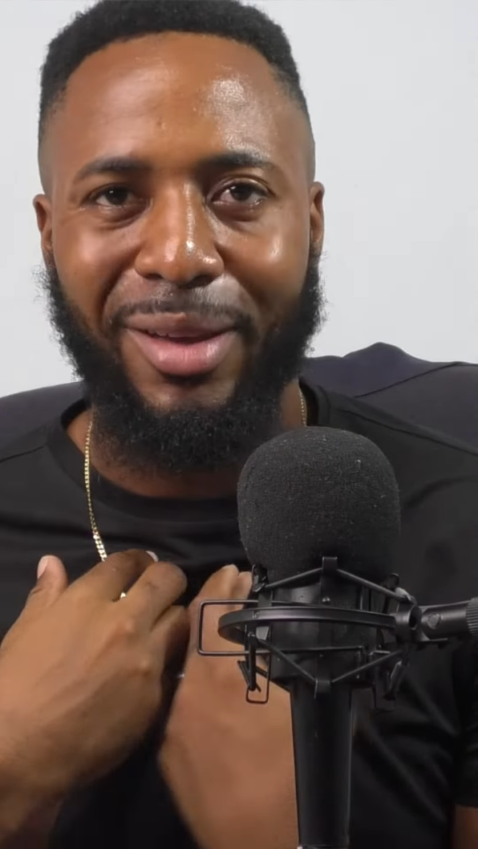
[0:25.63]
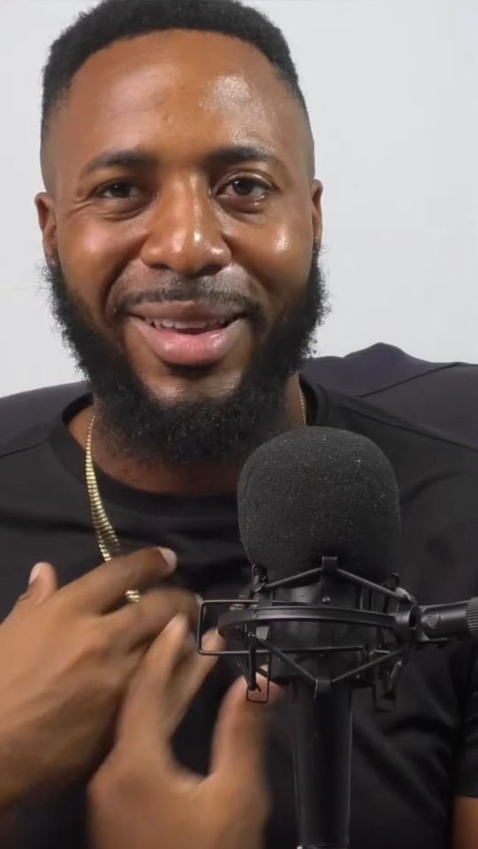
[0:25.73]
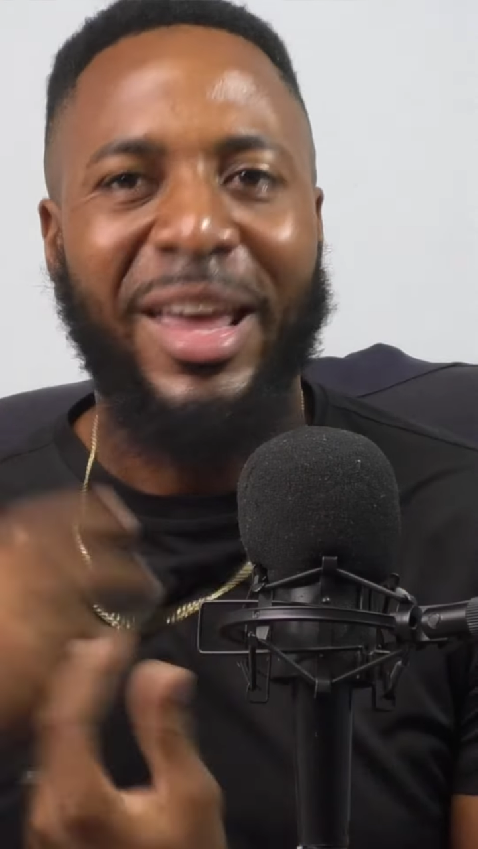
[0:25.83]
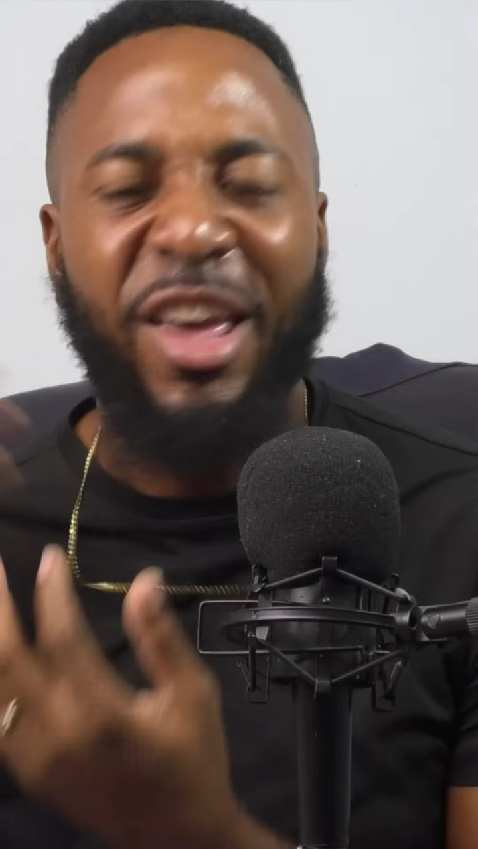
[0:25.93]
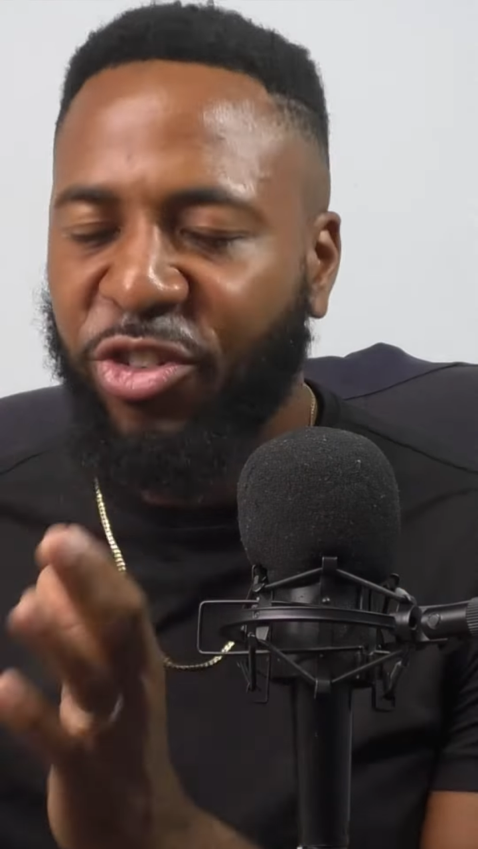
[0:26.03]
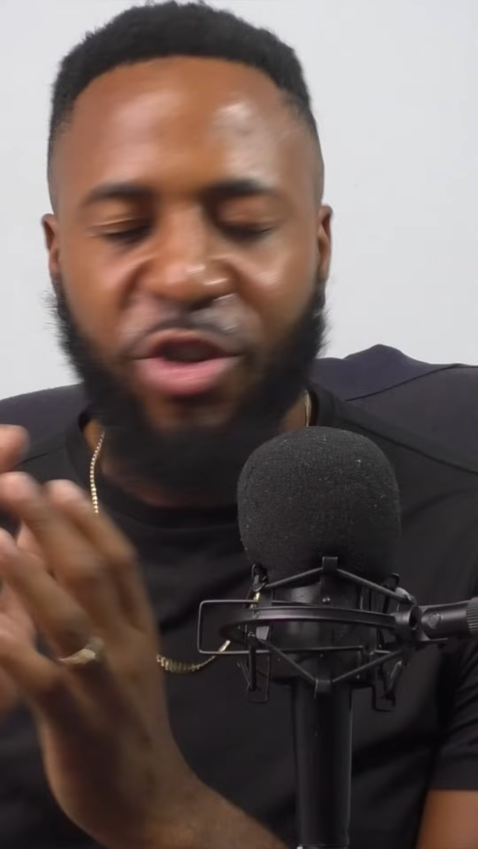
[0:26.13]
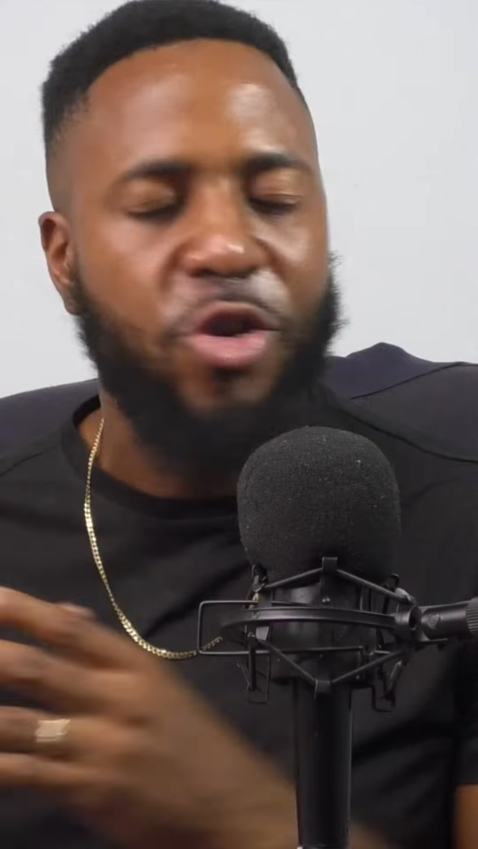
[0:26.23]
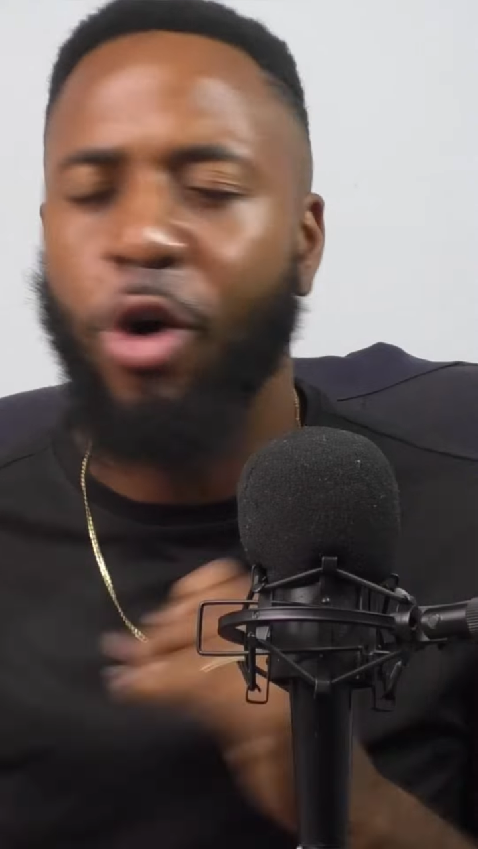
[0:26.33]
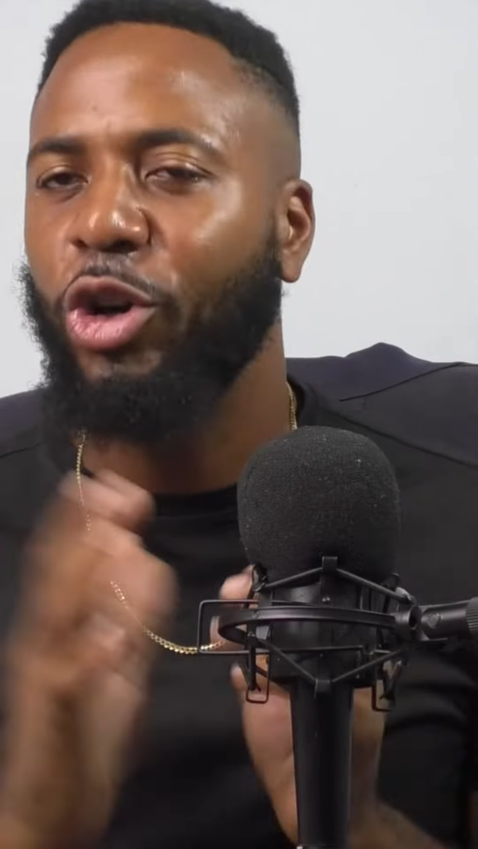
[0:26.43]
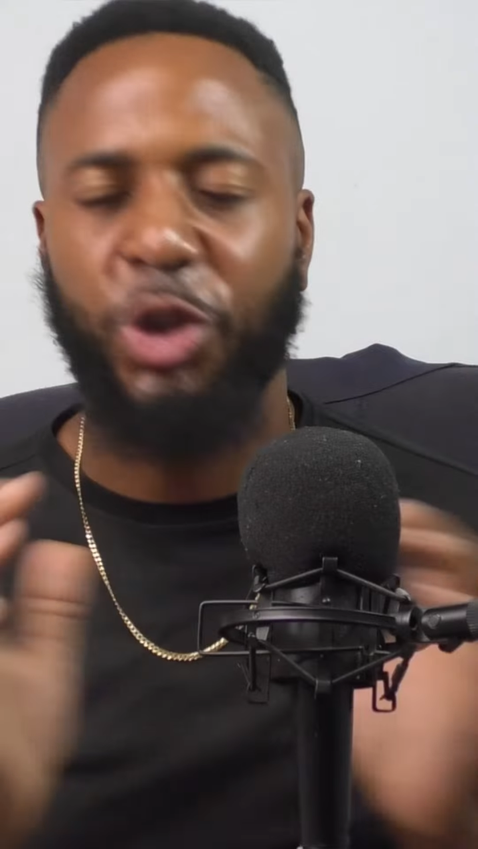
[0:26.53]
History
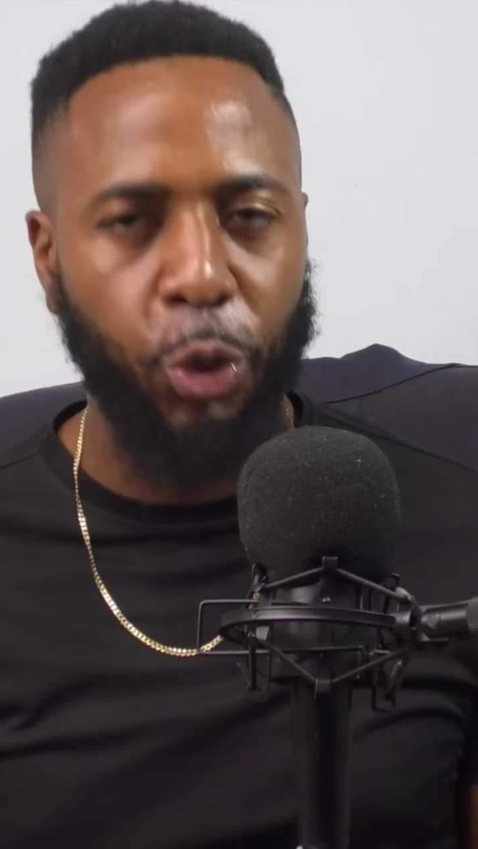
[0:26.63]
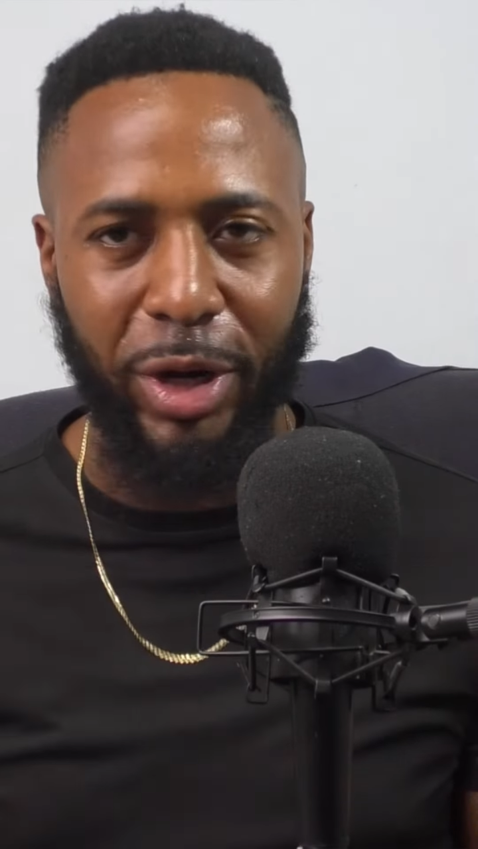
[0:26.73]
don't show